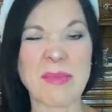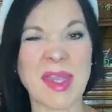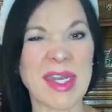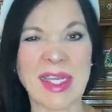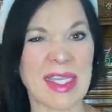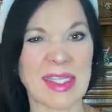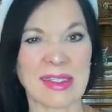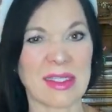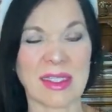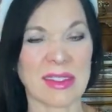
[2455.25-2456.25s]
might not get
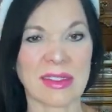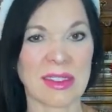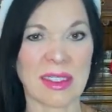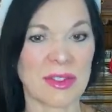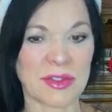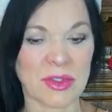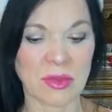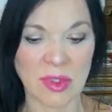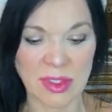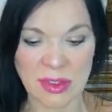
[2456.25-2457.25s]
to the other
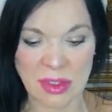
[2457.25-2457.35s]
stories.